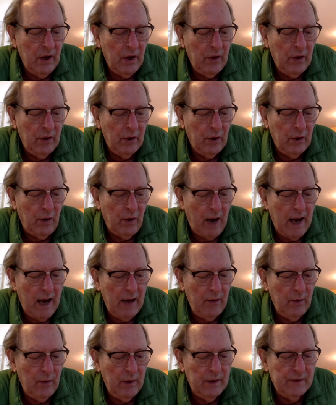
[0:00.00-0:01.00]
though I
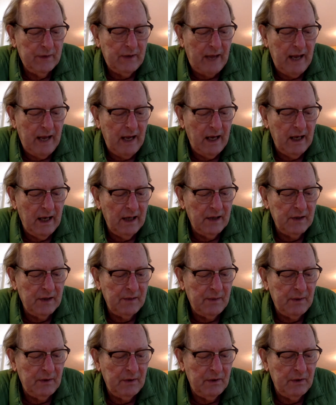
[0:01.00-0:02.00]
was a
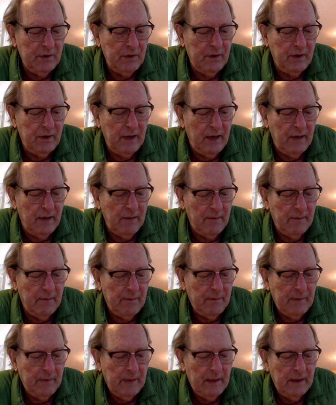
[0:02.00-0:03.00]
husband to them,
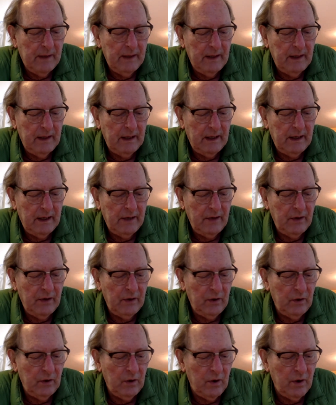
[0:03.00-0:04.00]
declared the
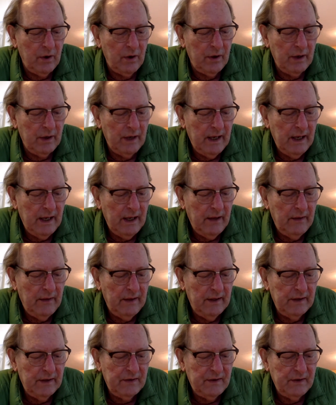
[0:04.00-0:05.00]
Lord.
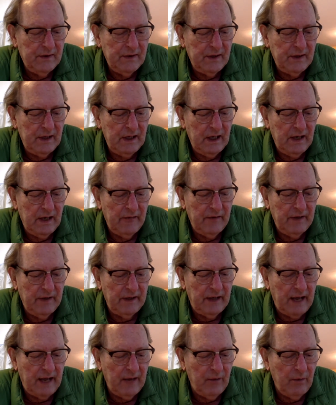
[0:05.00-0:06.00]
This is the covenant
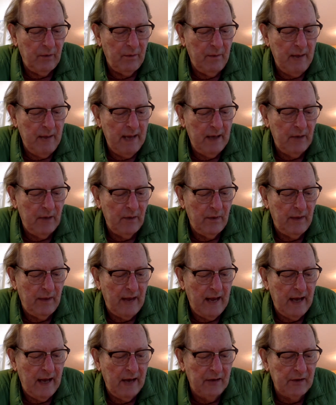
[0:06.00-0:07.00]
I will make with the
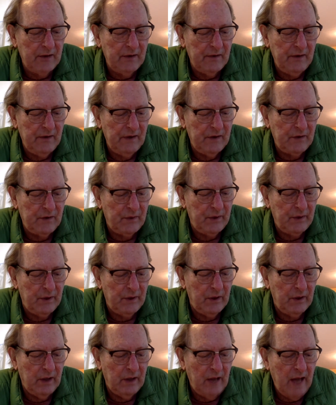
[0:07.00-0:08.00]
house of
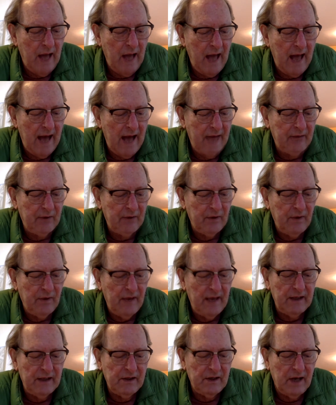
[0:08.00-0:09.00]
Israel. After
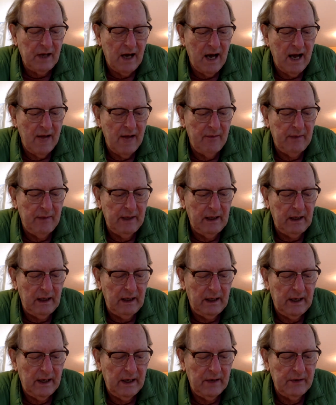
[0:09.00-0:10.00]
that time,
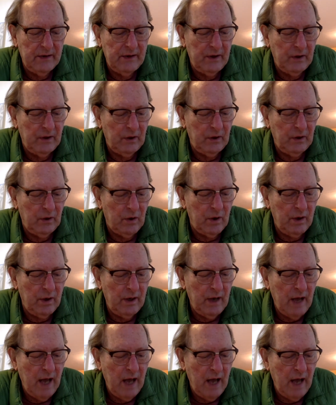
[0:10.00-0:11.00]
declared the Lord,
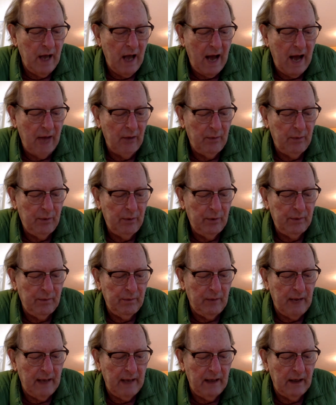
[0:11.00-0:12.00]
I will put
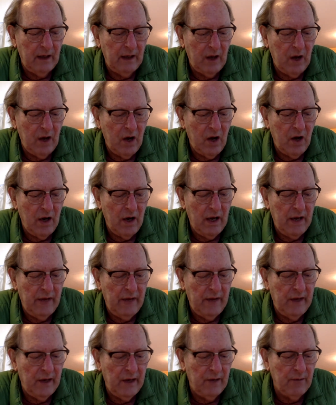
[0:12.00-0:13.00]
my law in
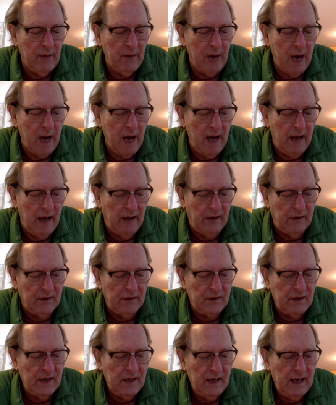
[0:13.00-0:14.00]
their
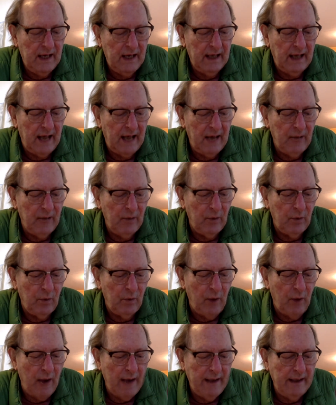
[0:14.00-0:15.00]
minds, and I will
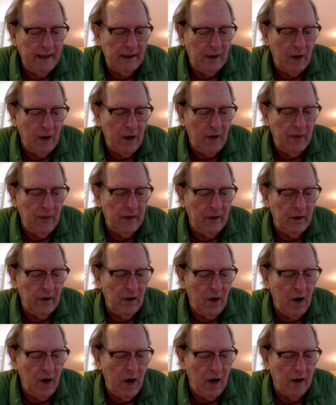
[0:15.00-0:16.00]
write it on their
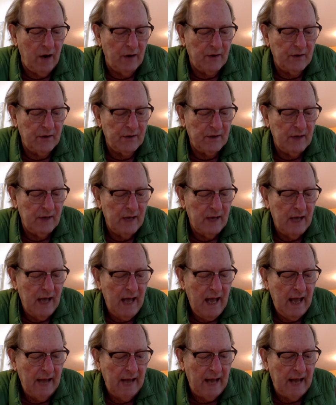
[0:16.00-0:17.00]
hearts,
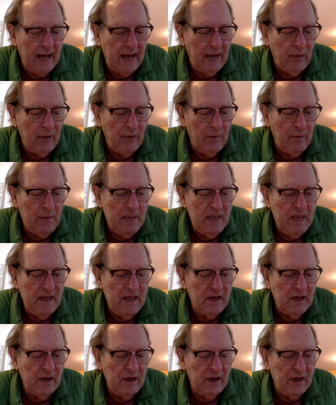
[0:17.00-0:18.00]
and I will be
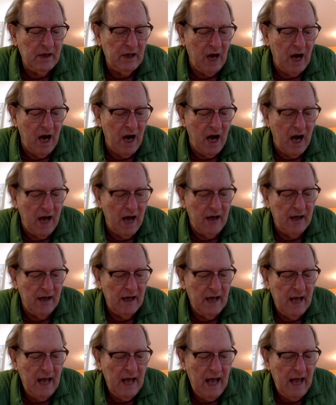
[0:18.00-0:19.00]
their God,
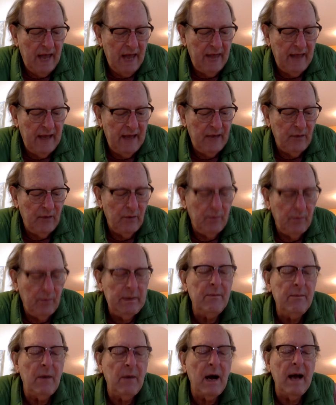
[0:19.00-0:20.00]
and they will
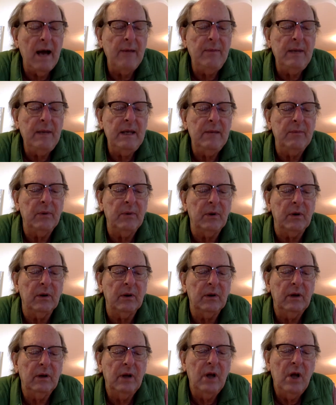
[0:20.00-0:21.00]
be my people.
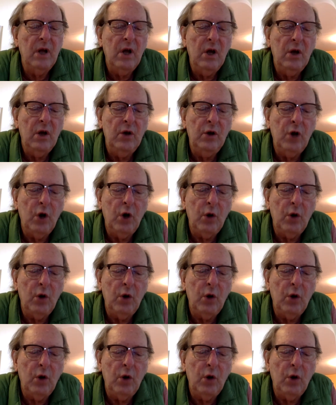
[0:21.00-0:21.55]
No